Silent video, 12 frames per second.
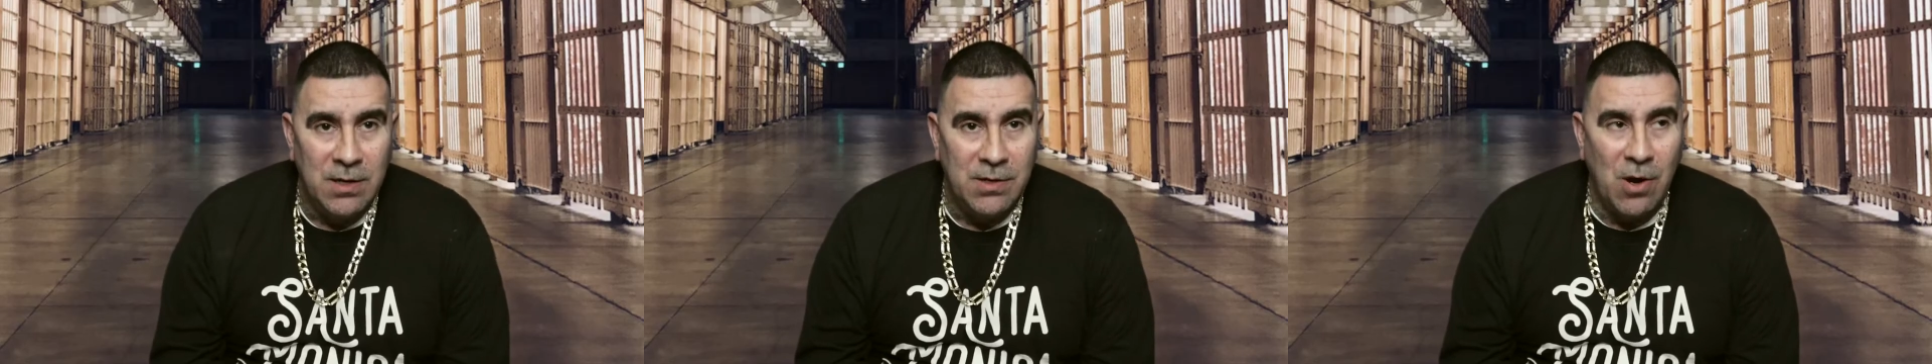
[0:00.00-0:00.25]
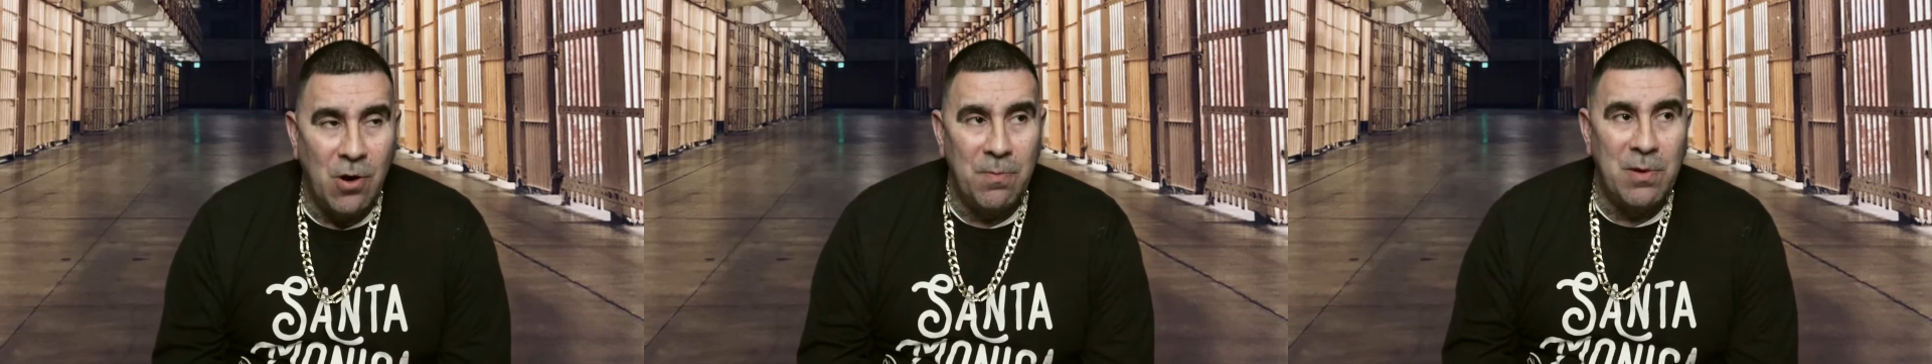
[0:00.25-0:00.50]

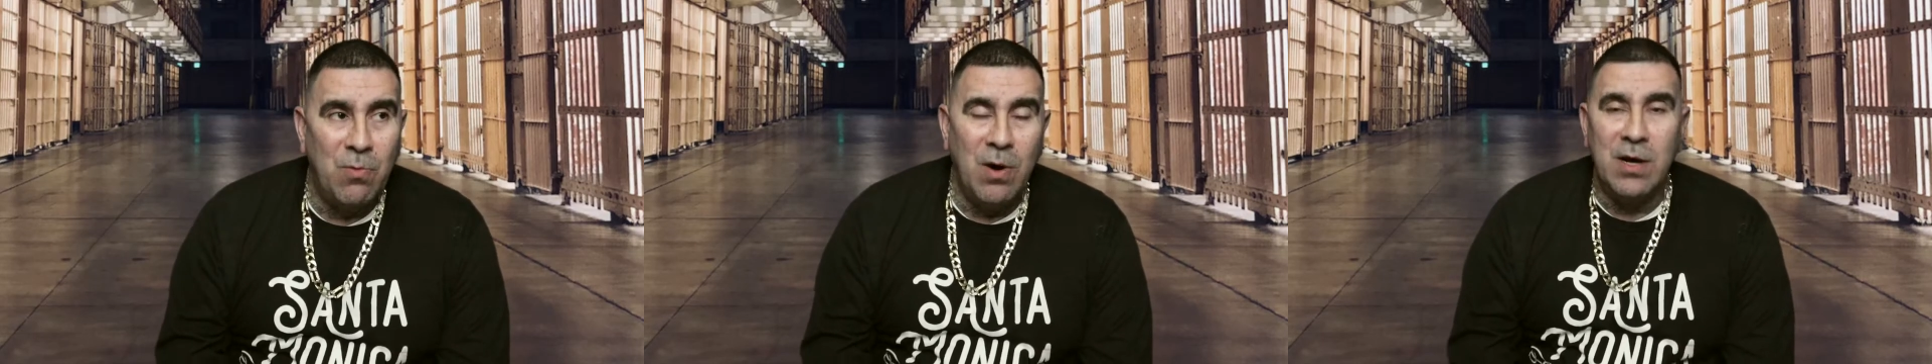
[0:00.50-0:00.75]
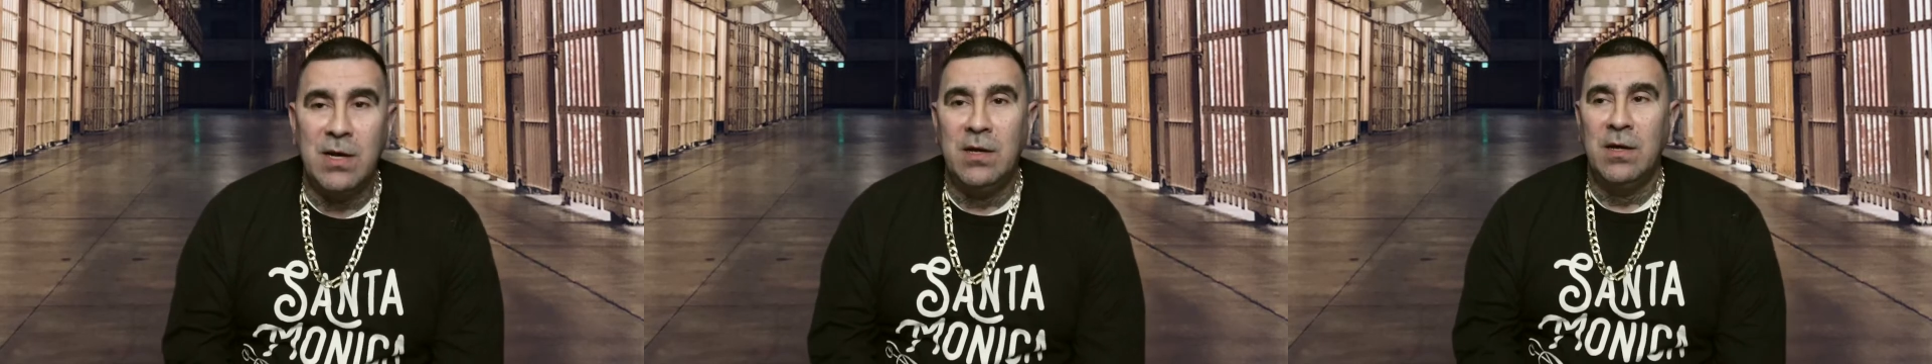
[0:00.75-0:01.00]
The homie
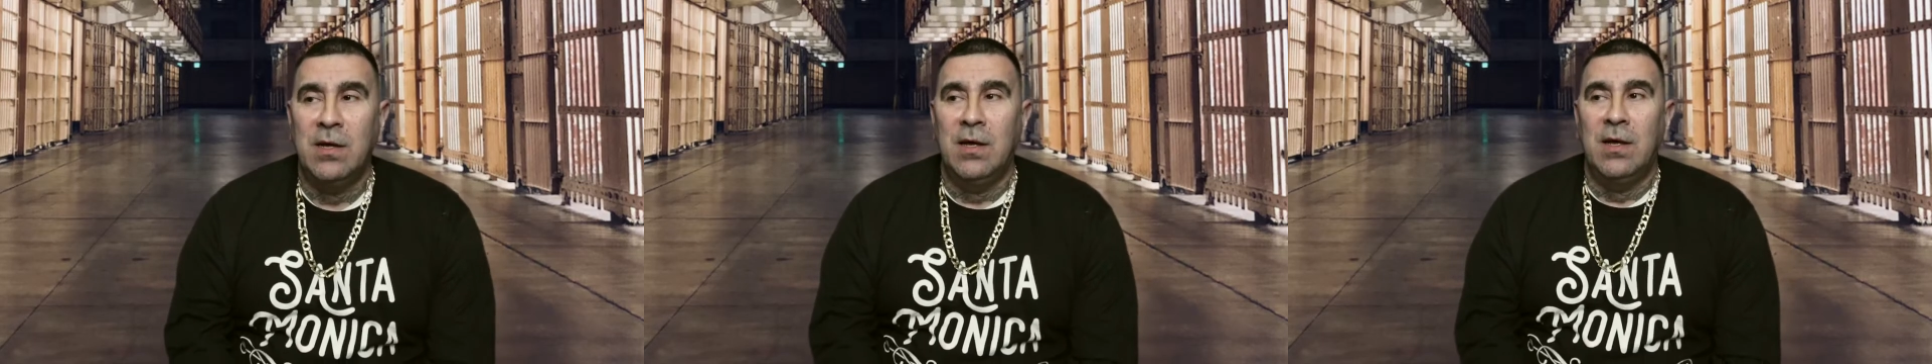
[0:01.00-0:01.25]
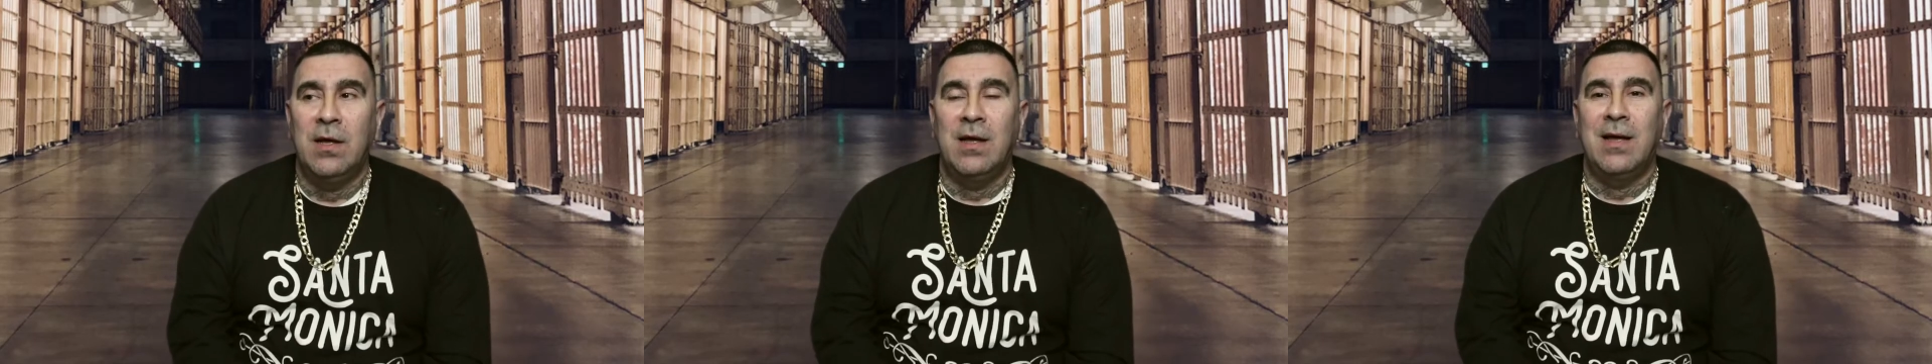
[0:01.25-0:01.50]
Woody
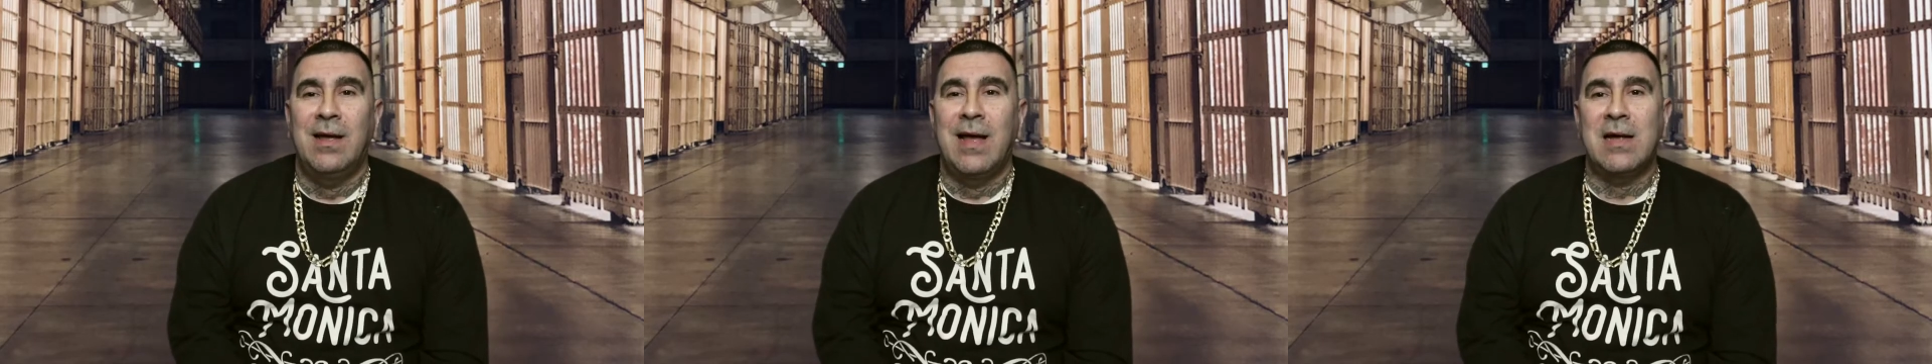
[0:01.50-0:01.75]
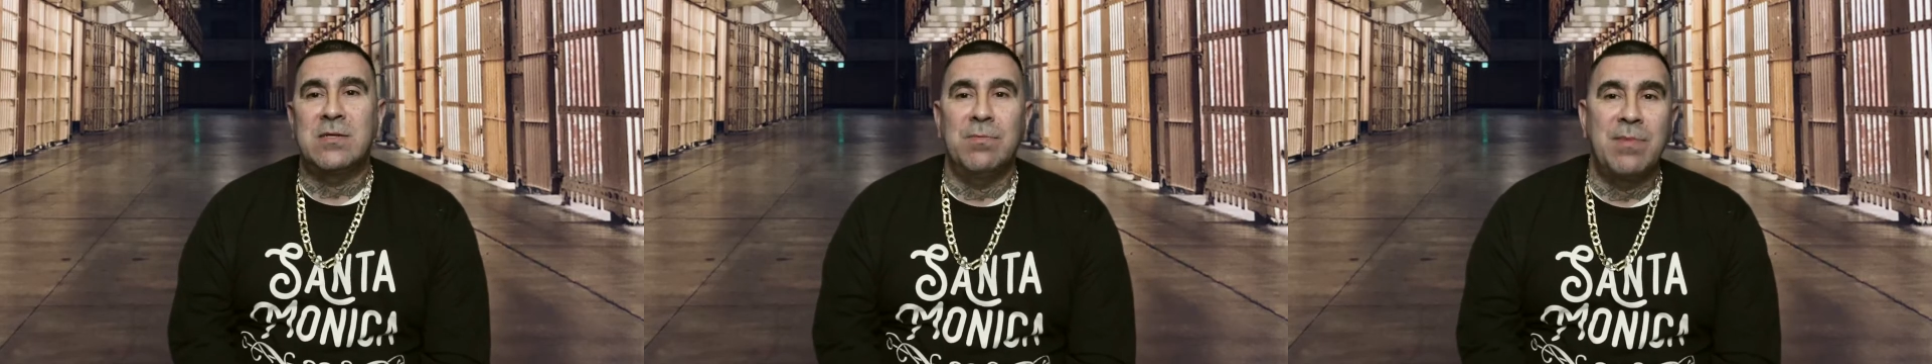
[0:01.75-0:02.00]

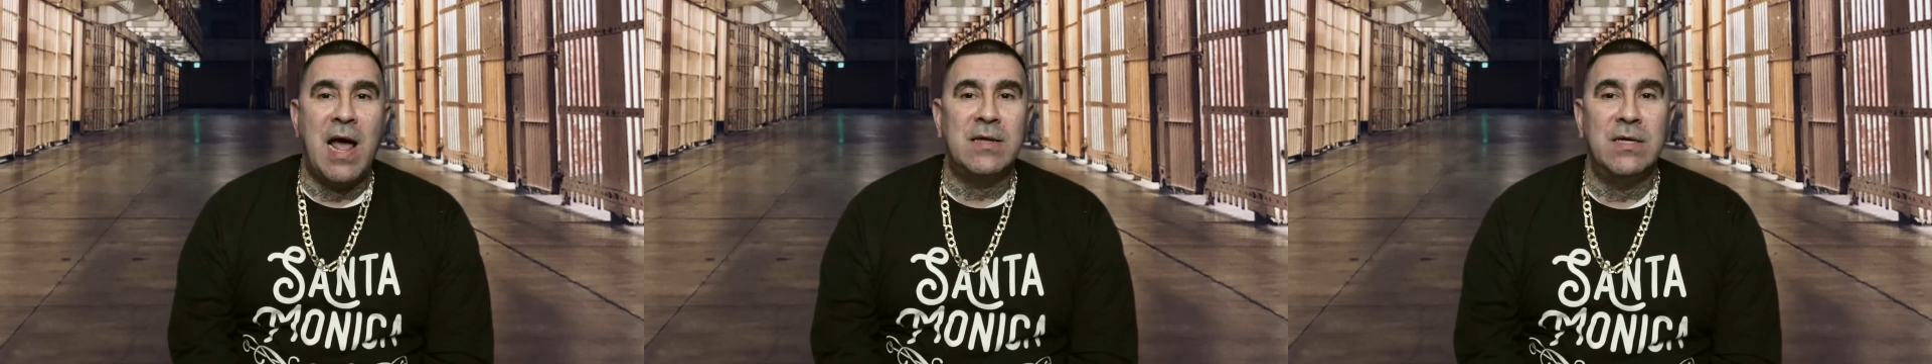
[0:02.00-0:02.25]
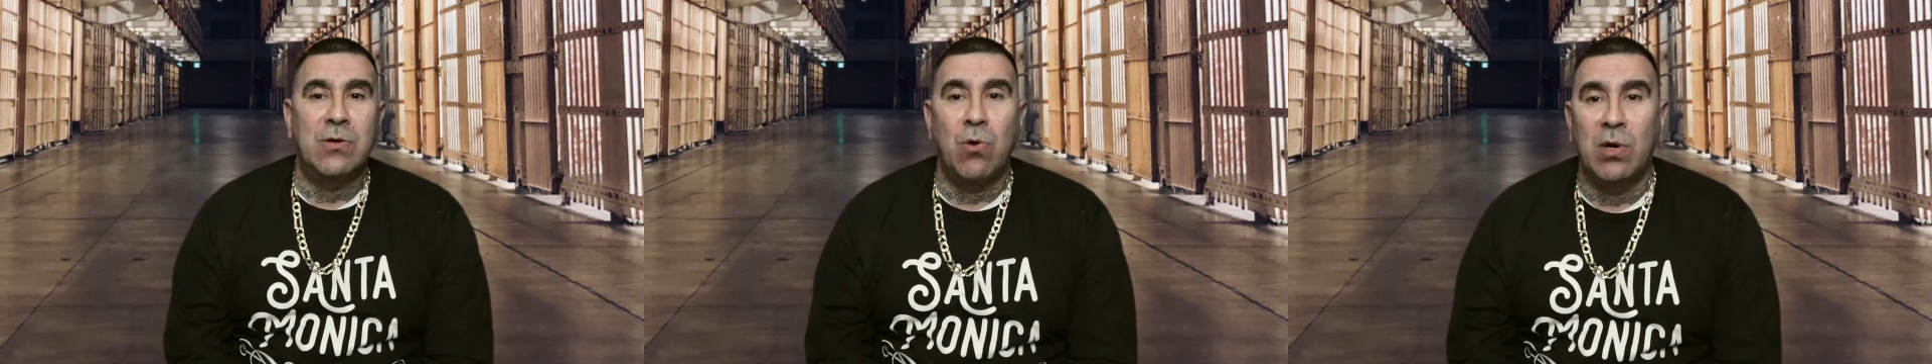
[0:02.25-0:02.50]
had some
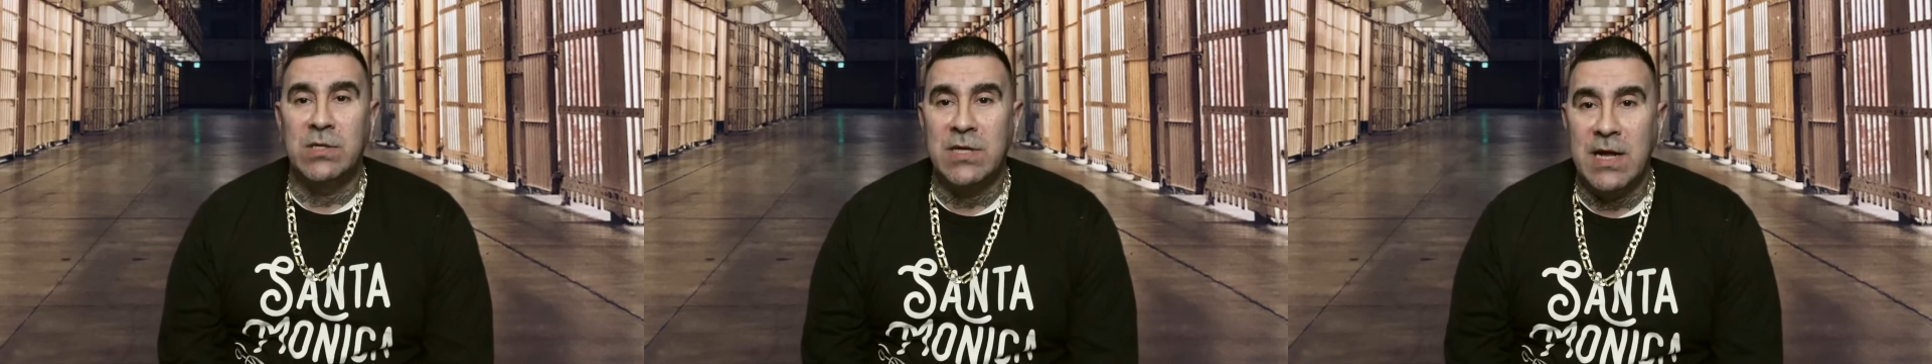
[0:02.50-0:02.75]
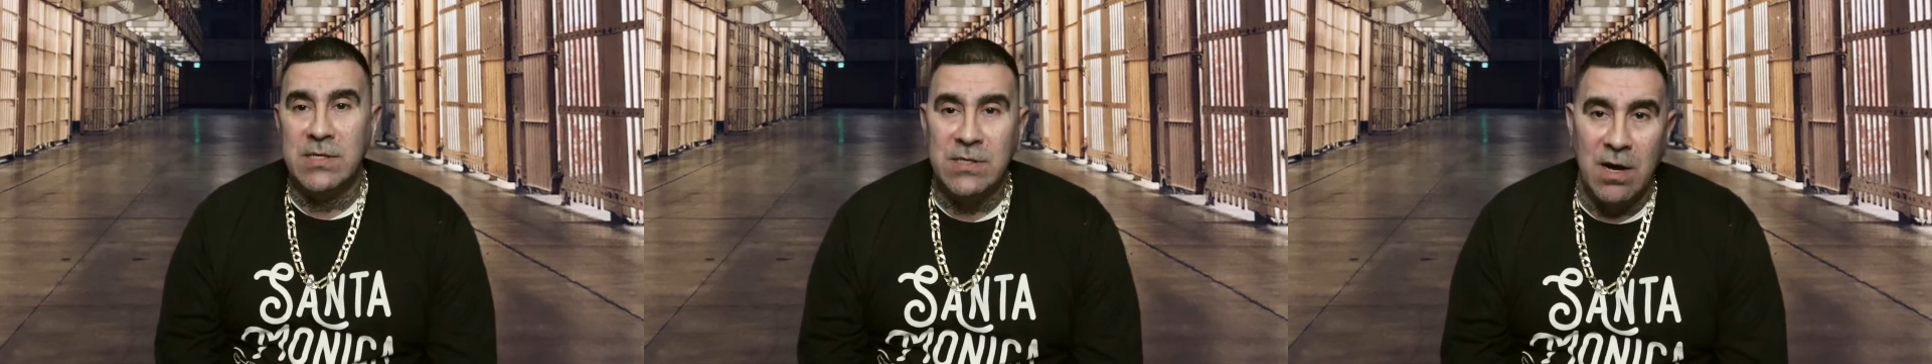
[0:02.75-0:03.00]
Nike
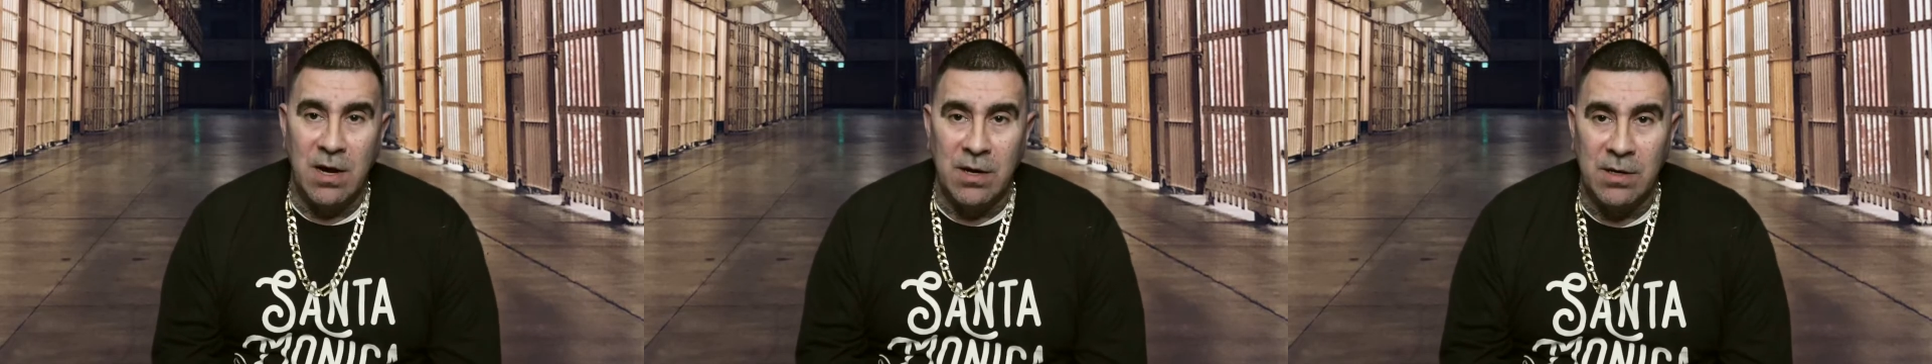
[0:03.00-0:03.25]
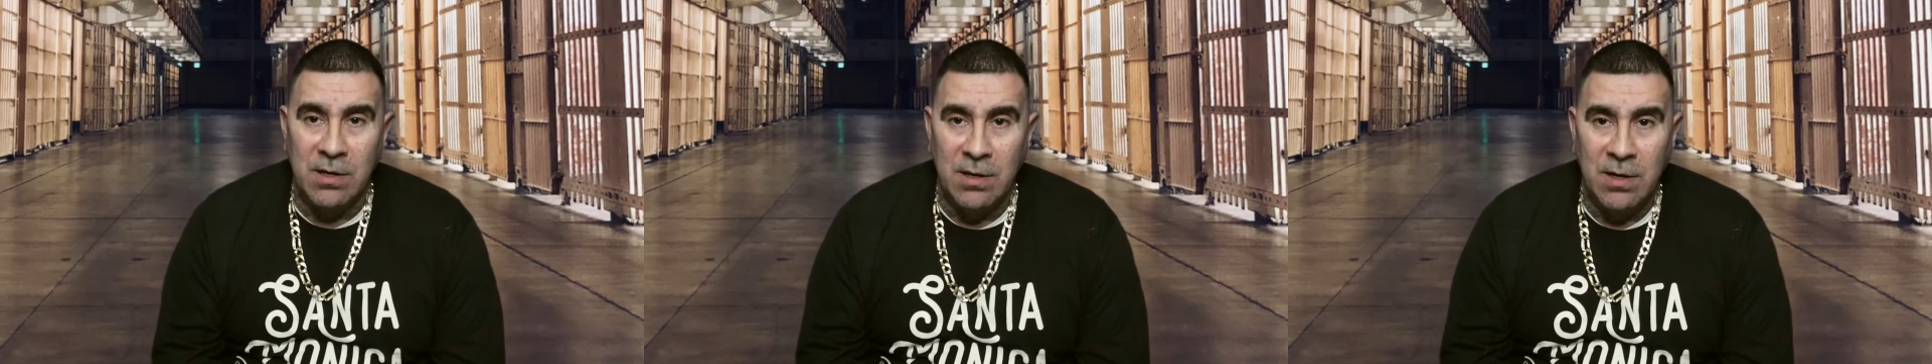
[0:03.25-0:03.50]
Cortez
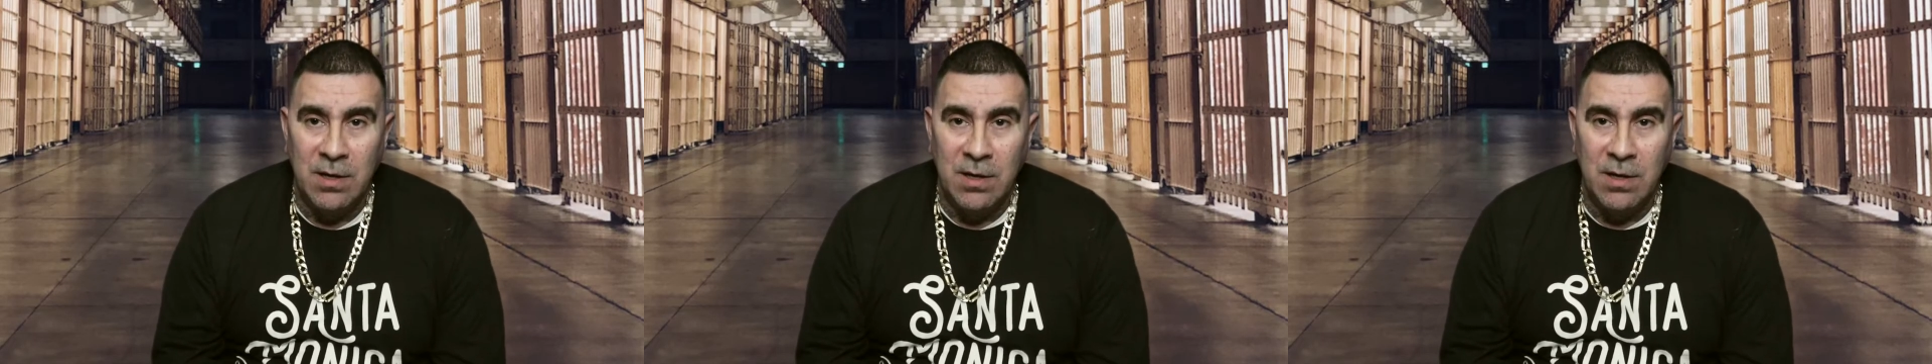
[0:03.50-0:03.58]
on,